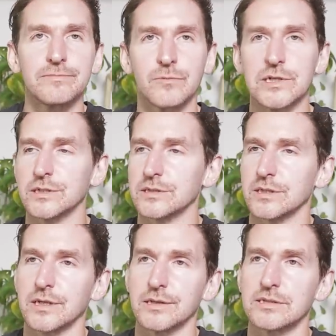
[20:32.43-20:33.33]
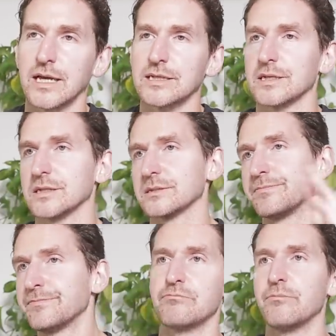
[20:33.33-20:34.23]
which is Danzig's
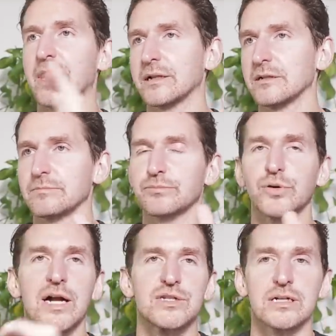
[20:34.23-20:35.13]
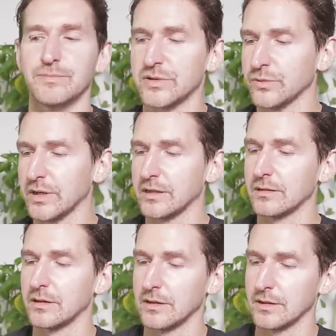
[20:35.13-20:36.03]
metal project between,